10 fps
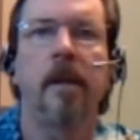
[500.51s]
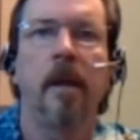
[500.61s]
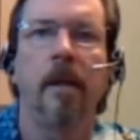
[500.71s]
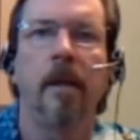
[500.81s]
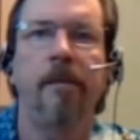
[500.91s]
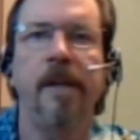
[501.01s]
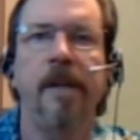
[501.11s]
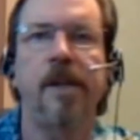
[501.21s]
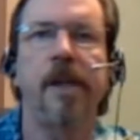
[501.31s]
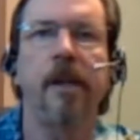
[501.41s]

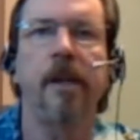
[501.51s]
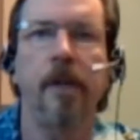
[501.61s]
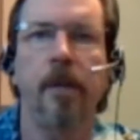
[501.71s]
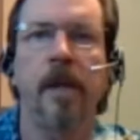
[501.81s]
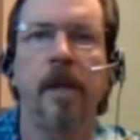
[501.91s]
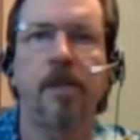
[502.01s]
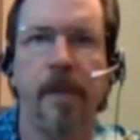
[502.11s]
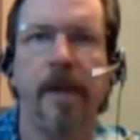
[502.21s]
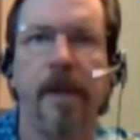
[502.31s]
VG USP.